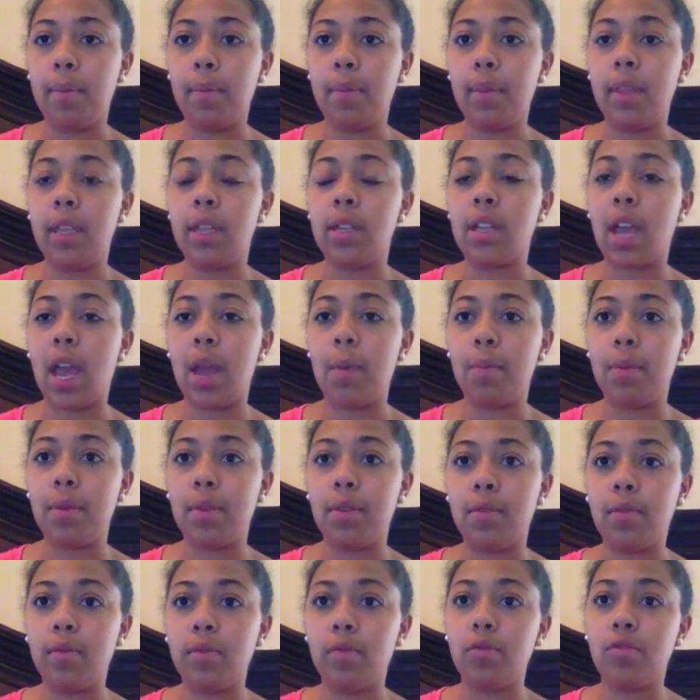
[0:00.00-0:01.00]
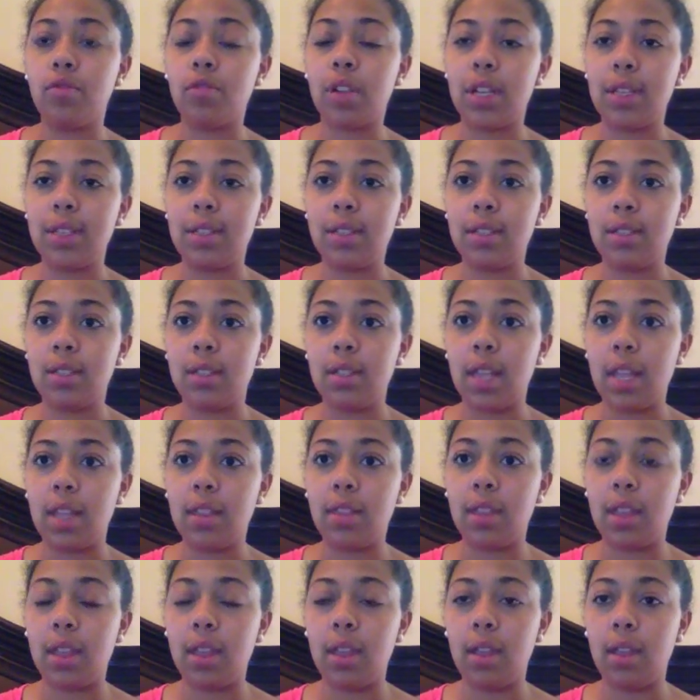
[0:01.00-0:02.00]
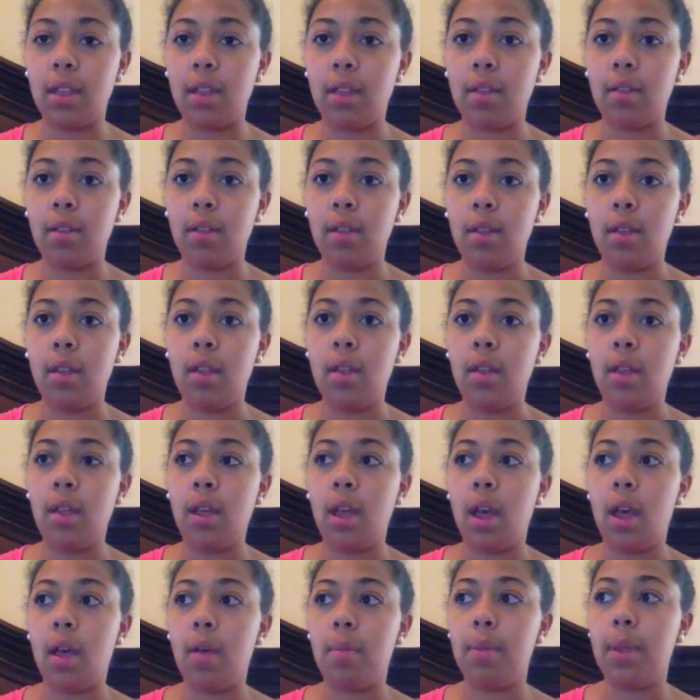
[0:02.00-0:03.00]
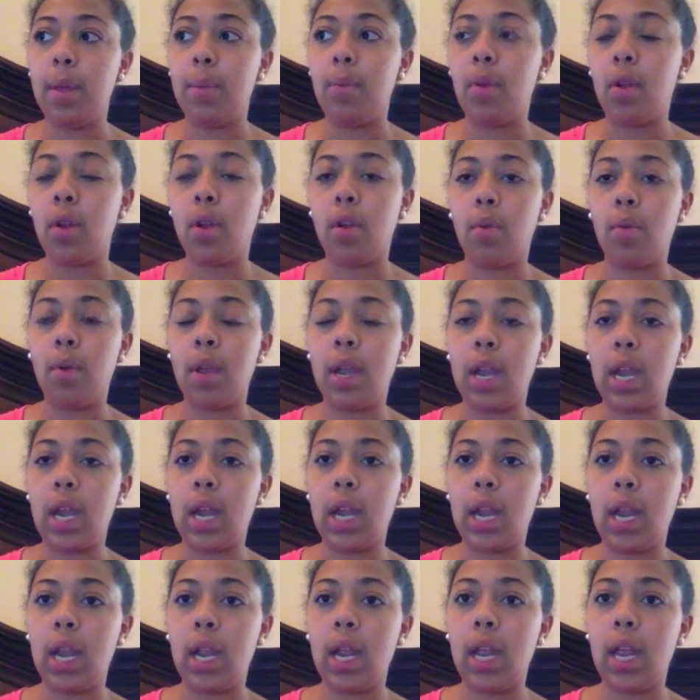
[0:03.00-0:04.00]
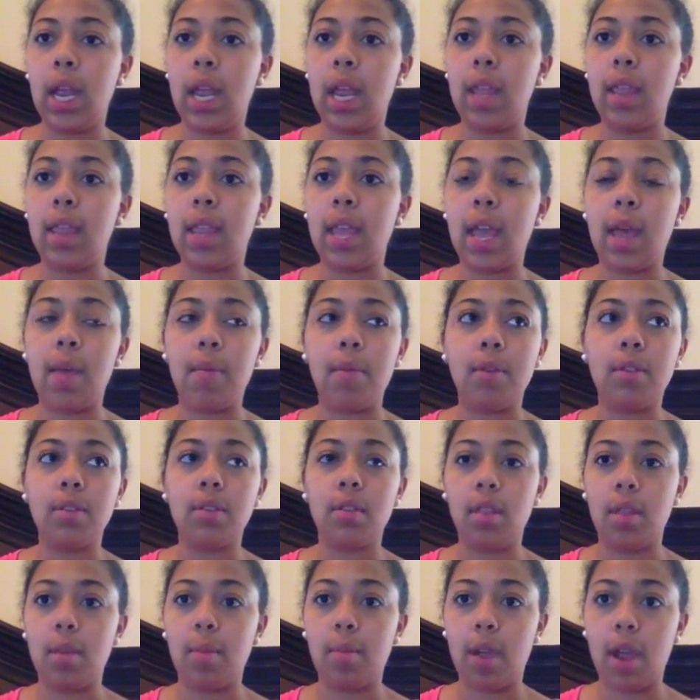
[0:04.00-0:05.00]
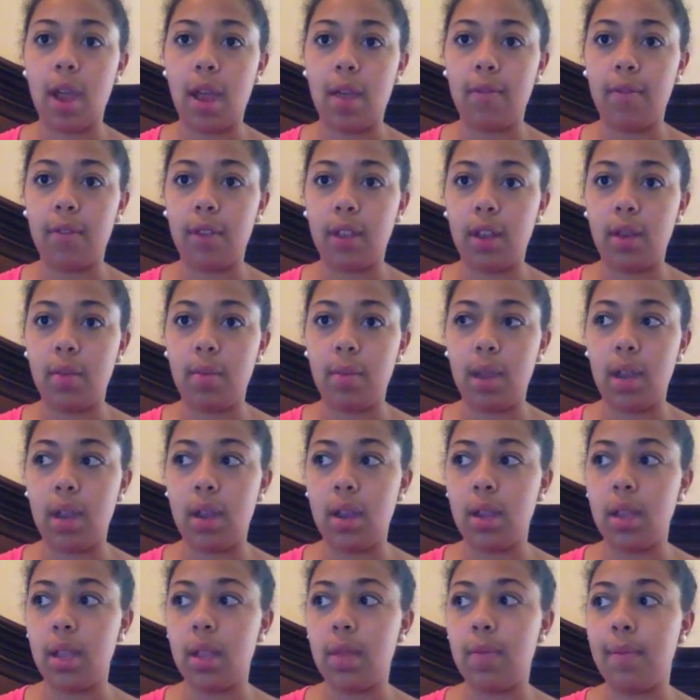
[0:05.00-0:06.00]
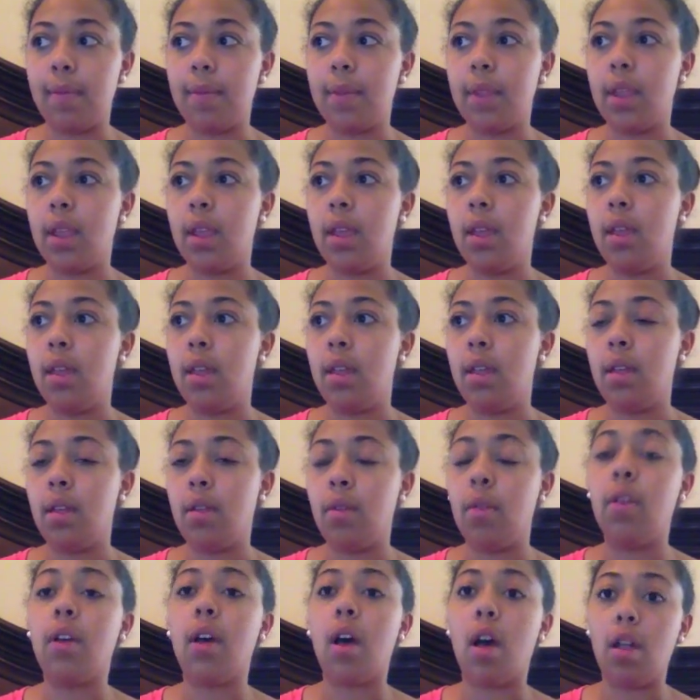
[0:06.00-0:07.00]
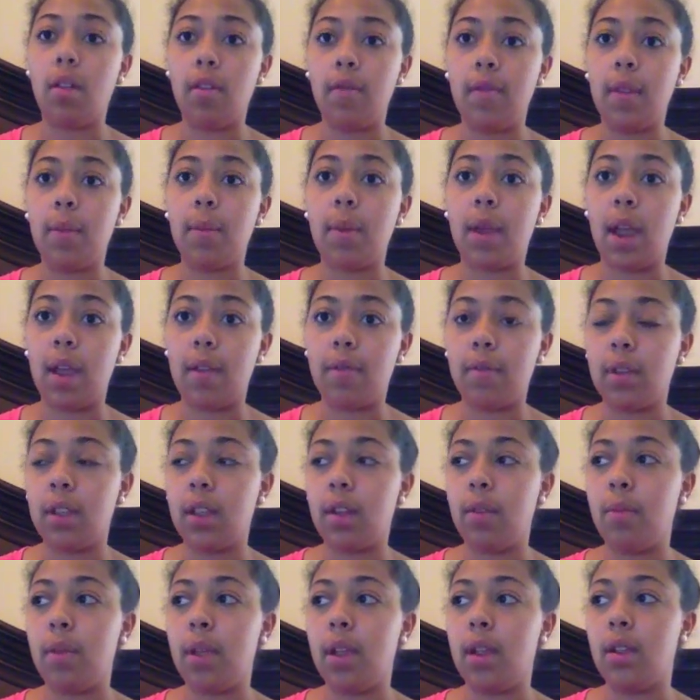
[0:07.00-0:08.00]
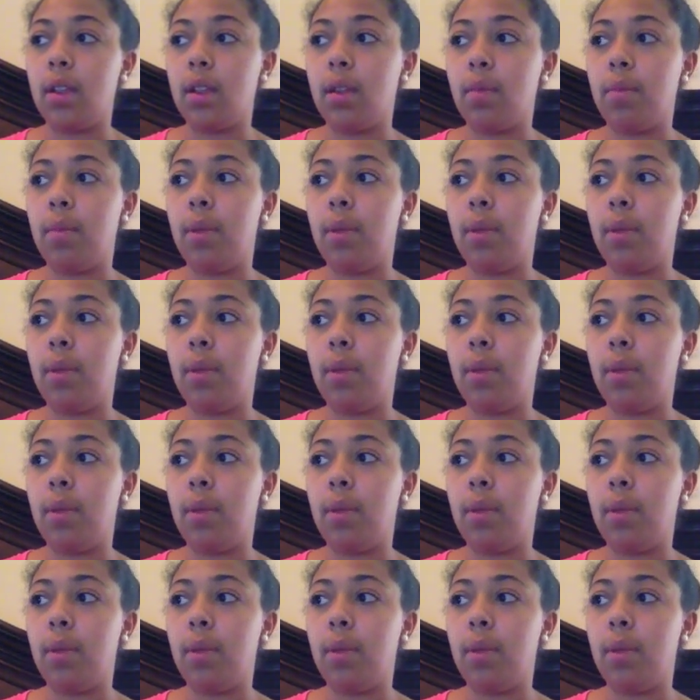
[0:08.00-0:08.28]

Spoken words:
the type of dress that they people are wearing and that most of them are African American. Well, all of them are African American